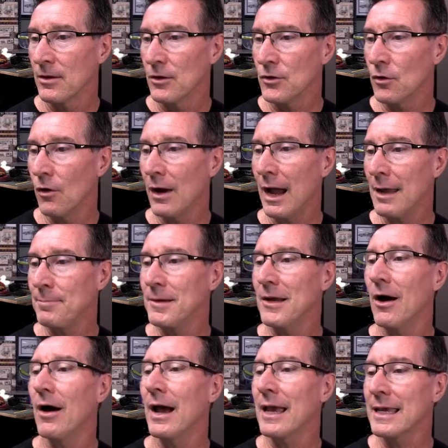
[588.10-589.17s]
Your
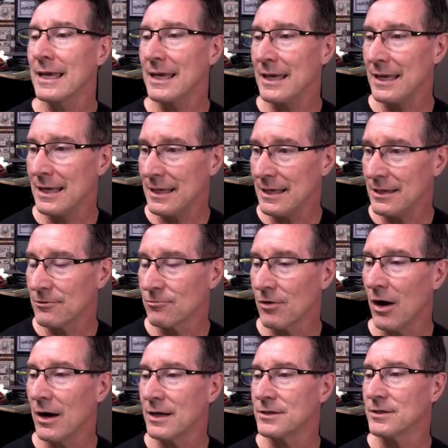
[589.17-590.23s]
API key,
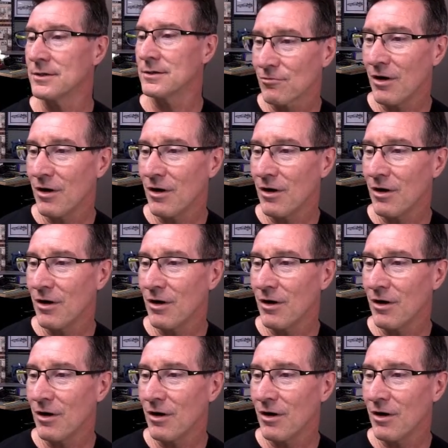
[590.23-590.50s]
right,